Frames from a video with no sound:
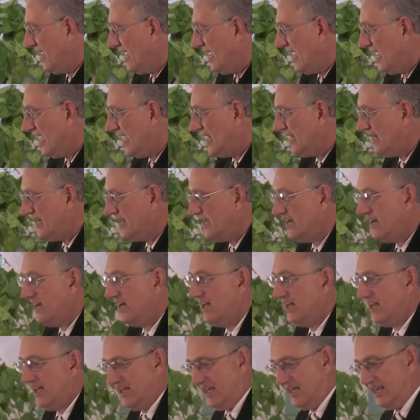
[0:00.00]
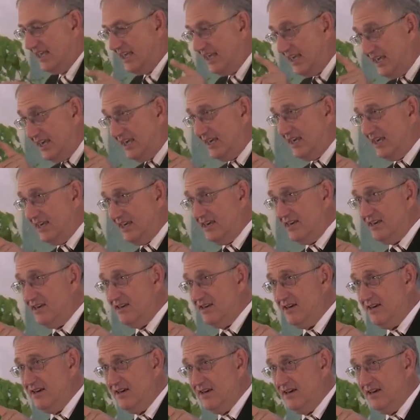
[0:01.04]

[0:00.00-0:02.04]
And he